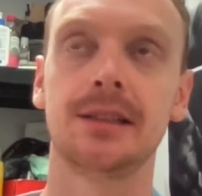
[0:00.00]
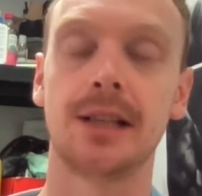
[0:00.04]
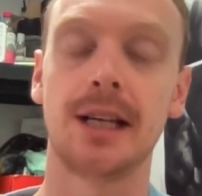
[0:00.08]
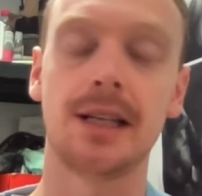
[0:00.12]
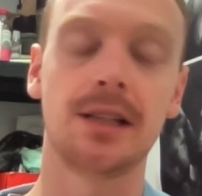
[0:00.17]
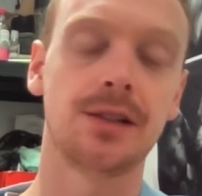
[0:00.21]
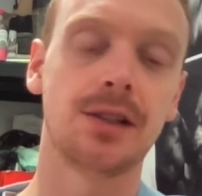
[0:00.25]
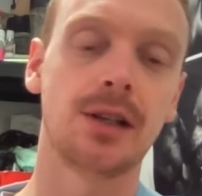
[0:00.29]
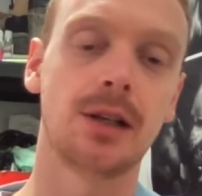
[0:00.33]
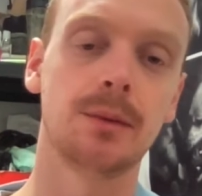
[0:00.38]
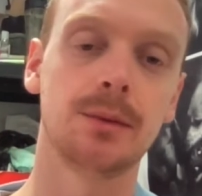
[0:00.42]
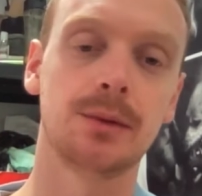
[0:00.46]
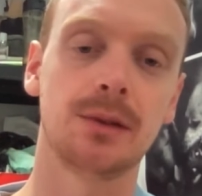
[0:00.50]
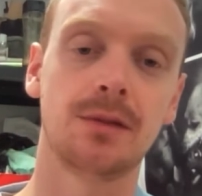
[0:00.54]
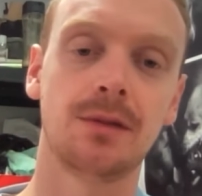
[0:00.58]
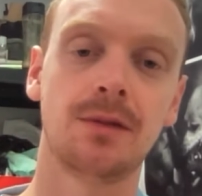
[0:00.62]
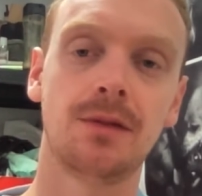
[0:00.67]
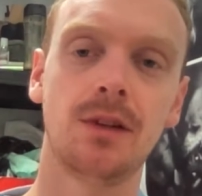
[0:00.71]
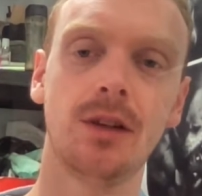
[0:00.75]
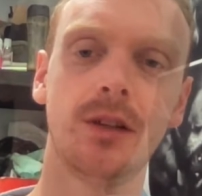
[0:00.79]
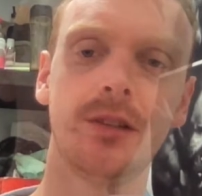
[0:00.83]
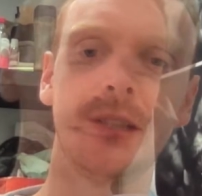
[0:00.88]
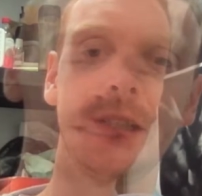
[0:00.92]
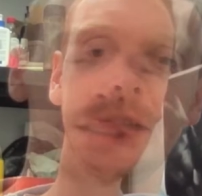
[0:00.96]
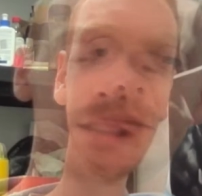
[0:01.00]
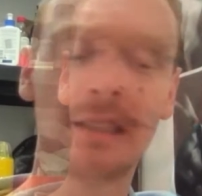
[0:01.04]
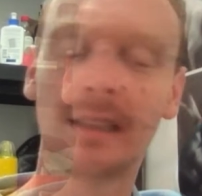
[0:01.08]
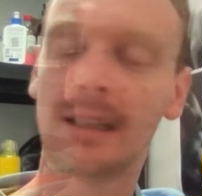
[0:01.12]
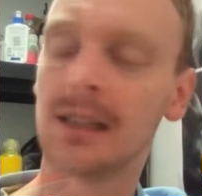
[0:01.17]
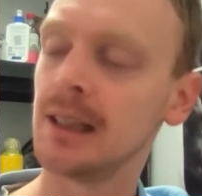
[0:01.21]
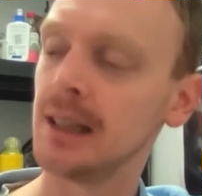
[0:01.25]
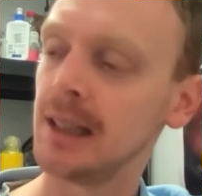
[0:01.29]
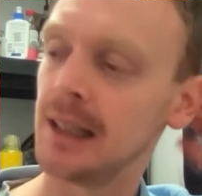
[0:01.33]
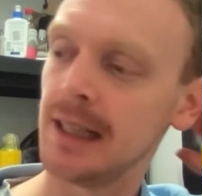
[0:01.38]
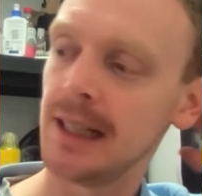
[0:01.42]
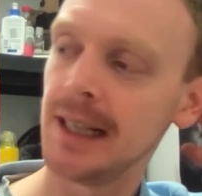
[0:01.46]
in terms of flooding.
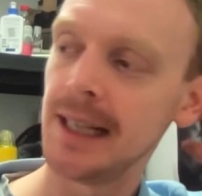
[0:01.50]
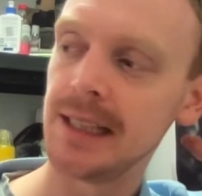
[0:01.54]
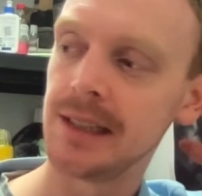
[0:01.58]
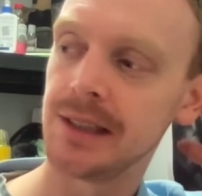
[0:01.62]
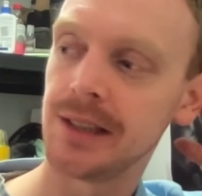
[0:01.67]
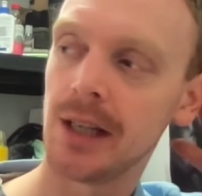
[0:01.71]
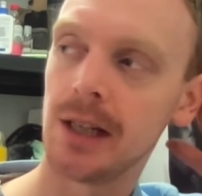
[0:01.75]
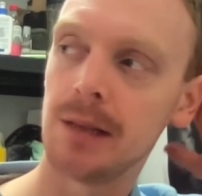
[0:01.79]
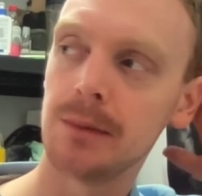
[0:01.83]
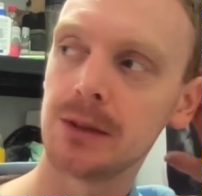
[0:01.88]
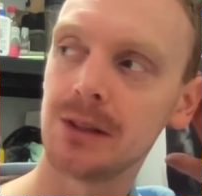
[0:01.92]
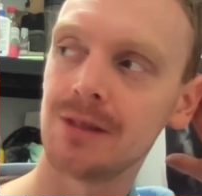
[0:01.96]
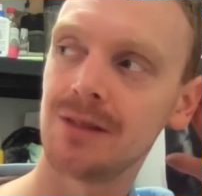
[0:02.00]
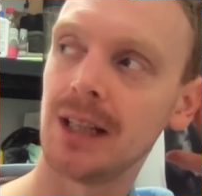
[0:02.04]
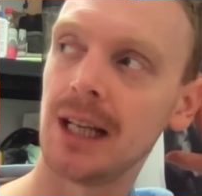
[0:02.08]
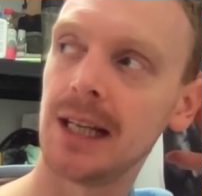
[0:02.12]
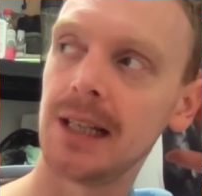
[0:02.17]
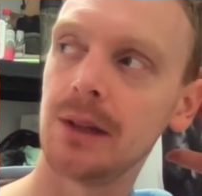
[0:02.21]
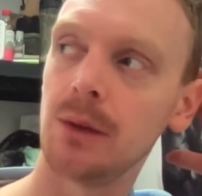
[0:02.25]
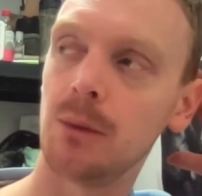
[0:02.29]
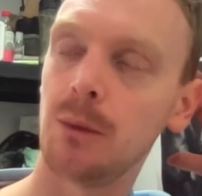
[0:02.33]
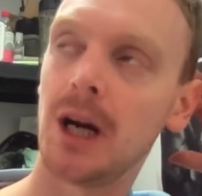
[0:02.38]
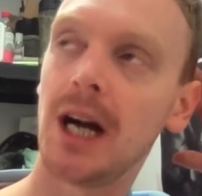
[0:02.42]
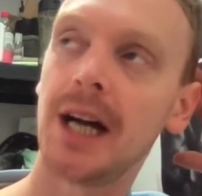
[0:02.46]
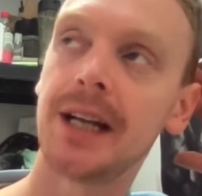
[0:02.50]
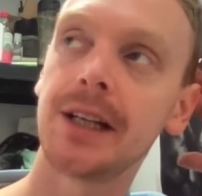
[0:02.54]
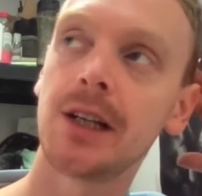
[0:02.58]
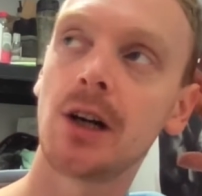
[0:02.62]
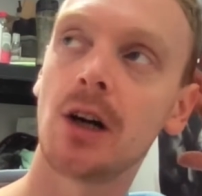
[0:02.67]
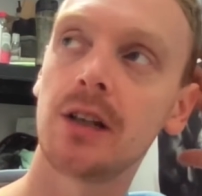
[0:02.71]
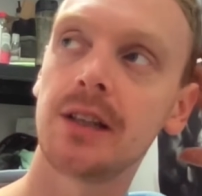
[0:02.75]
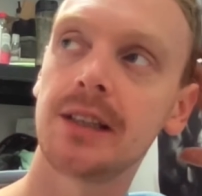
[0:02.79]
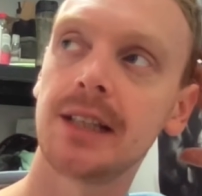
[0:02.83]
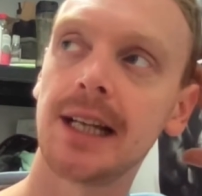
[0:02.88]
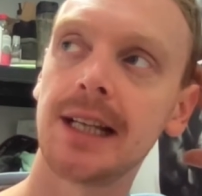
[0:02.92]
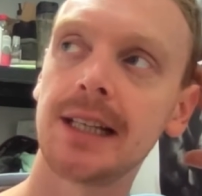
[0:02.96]
In terms of like the wider
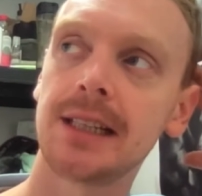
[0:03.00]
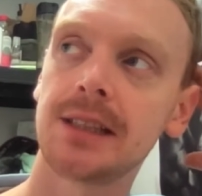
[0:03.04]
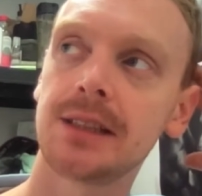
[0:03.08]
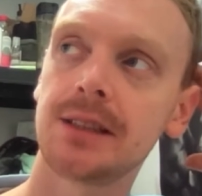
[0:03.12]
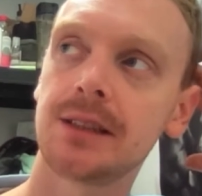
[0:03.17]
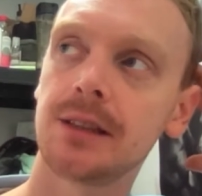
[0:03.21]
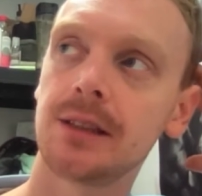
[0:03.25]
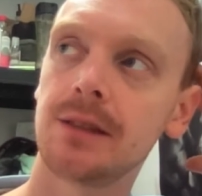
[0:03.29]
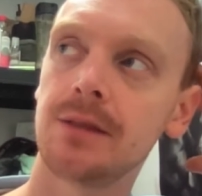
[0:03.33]
context